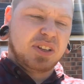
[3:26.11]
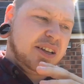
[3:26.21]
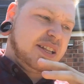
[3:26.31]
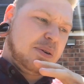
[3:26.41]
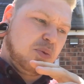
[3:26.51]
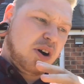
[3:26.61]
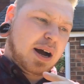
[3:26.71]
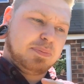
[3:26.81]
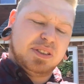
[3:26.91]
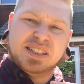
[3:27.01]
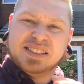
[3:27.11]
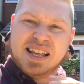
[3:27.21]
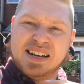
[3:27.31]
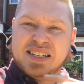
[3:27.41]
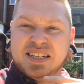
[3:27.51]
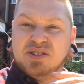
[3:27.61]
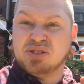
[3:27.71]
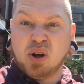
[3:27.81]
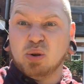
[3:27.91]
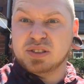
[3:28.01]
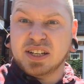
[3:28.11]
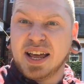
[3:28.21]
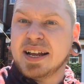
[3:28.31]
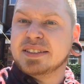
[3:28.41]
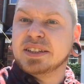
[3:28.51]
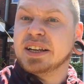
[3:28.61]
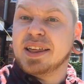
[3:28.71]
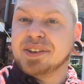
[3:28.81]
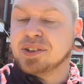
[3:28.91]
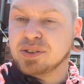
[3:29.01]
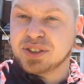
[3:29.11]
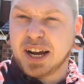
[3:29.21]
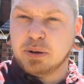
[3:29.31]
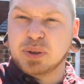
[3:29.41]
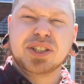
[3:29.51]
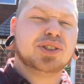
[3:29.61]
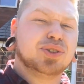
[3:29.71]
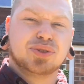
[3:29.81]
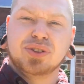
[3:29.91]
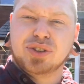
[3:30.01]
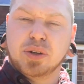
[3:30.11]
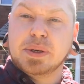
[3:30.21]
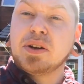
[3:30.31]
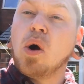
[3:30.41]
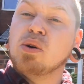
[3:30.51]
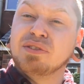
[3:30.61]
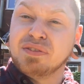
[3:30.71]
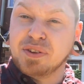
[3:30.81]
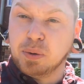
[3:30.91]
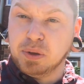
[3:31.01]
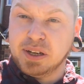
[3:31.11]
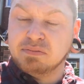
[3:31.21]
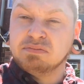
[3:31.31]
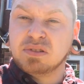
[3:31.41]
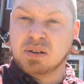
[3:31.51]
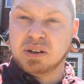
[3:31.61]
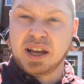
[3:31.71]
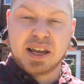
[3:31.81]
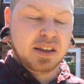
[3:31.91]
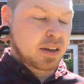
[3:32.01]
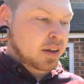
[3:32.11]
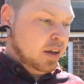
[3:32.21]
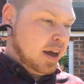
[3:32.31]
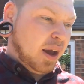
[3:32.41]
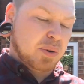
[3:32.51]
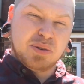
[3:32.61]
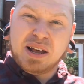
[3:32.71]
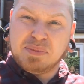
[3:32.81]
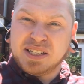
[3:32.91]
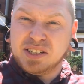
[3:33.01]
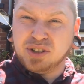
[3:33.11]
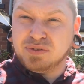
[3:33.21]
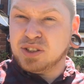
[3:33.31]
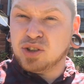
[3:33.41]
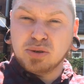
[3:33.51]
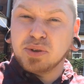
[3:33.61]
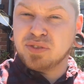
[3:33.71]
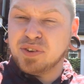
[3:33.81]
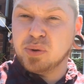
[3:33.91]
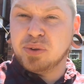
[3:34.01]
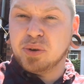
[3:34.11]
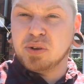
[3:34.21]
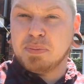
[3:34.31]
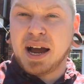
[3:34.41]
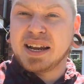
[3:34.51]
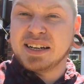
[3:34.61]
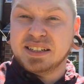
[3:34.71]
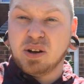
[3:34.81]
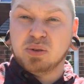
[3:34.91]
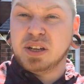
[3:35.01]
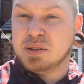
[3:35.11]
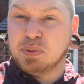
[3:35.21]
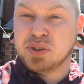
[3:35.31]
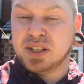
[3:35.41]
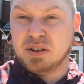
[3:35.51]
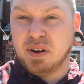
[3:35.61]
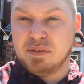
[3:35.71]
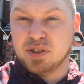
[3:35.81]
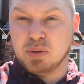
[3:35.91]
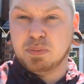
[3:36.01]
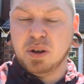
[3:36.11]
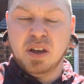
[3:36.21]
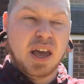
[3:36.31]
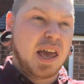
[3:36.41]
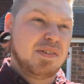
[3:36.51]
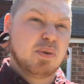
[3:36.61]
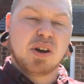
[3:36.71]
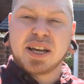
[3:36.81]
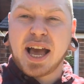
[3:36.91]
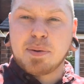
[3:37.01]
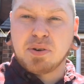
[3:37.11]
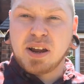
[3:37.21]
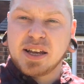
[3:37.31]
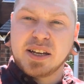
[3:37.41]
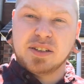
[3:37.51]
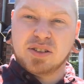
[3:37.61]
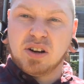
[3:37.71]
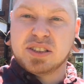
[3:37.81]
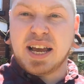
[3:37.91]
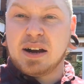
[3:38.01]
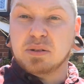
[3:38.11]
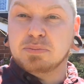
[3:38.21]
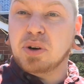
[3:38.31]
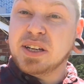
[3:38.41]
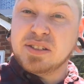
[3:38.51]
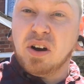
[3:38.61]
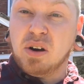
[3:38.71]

and then what happens is it just holds it there till you let the clutch out, which it shouldn't do. It's over fueling, okay? Which that means it's shoving too much fuel through the bike and it's pushing the revs up. If it were on a carburetor, you'd sort it out, but it's